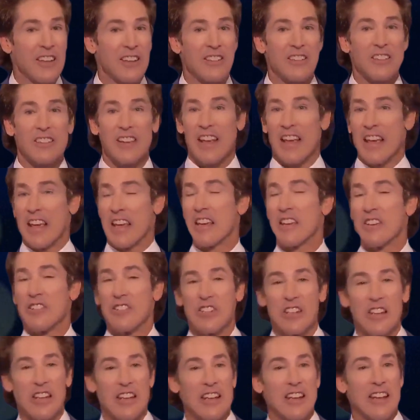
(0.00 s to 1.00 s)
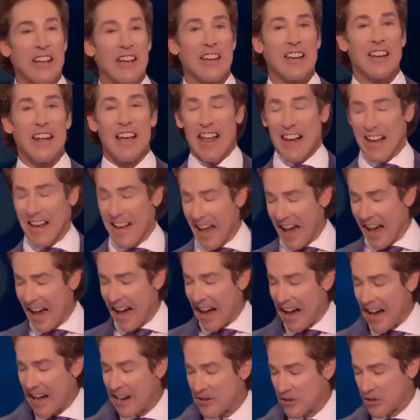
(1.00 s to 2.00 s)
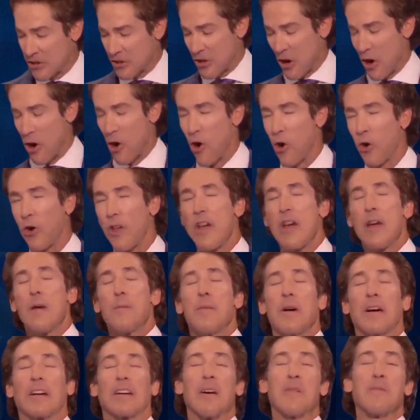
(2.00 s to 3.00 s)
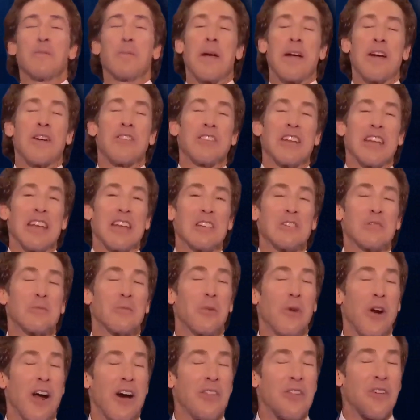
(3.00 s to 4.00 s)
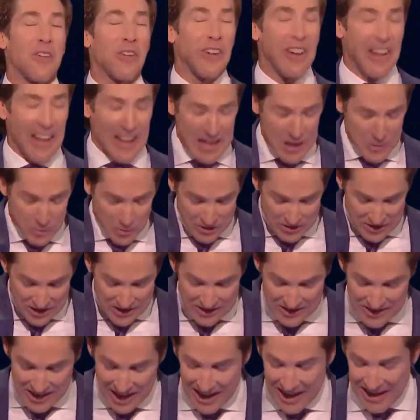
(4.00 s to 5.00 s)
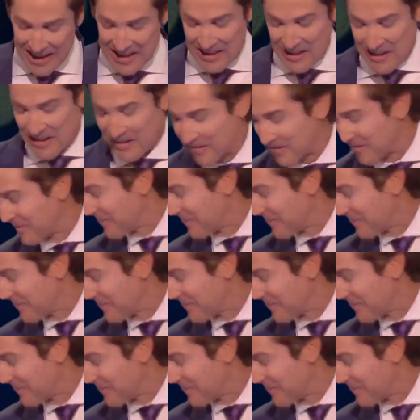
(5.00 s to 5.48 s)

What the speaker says: Remember, you are not defined by your past. Your mistakes and failures